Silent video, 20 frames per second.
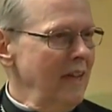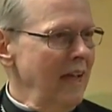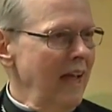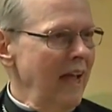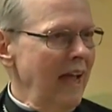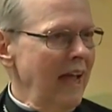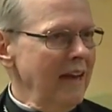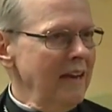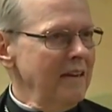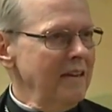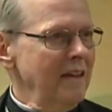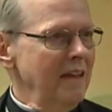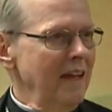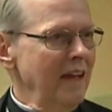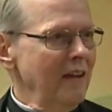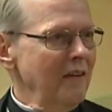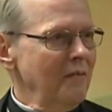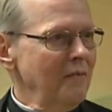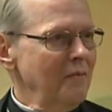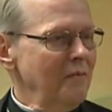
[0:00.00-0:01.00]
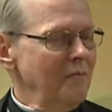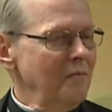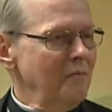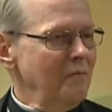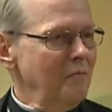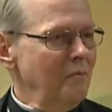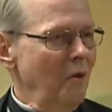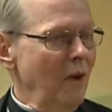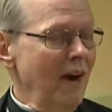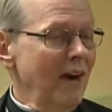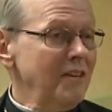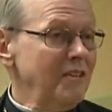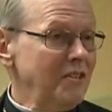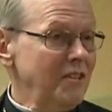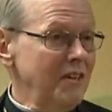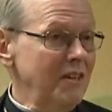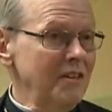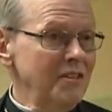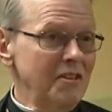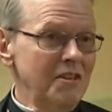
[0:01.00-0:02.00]
And uh, what I
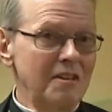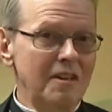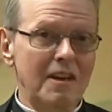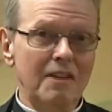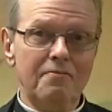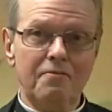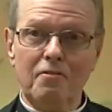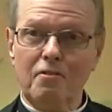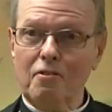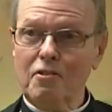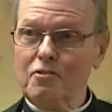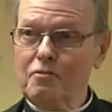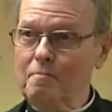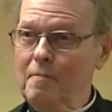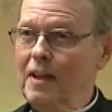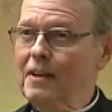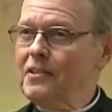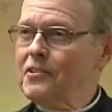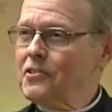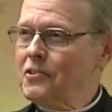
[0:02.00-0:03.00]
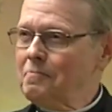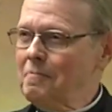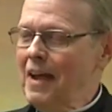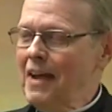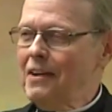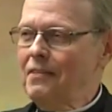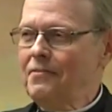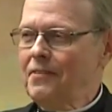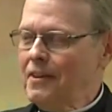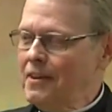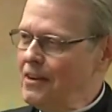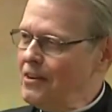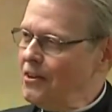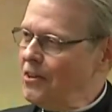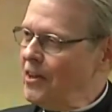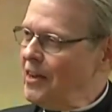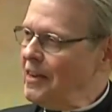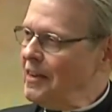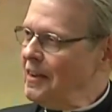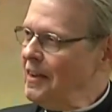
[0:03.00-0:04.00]
see is a need for a tremendous amount of
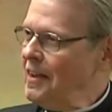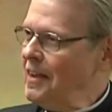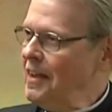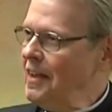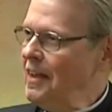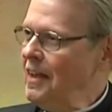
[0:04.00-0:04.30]
healing,